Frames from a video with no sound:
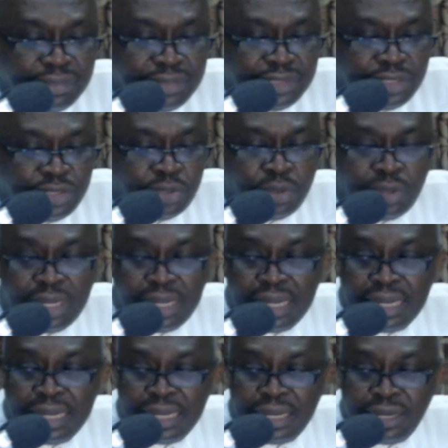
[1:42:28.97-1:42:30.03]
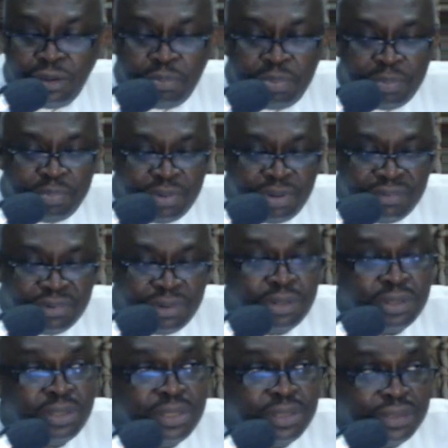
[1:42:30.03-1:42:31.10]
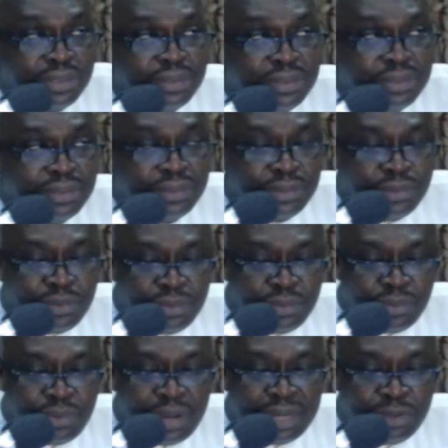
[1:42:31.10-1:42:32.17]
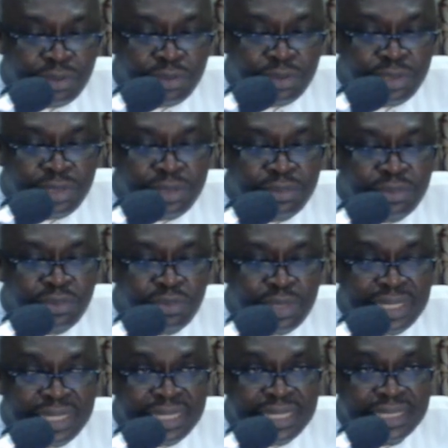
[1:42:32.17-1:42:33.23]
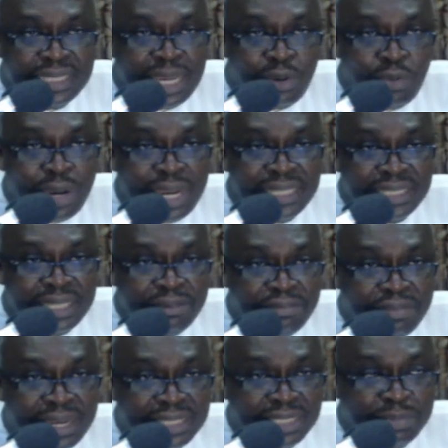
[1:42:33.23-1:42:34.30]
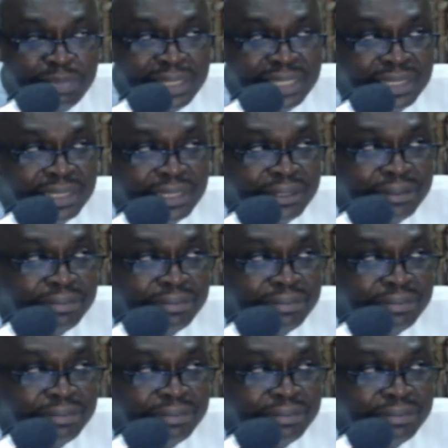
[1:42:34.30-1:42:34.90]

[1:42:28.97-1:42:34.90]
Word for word: So, our people of God we are good with this and wise in fact this.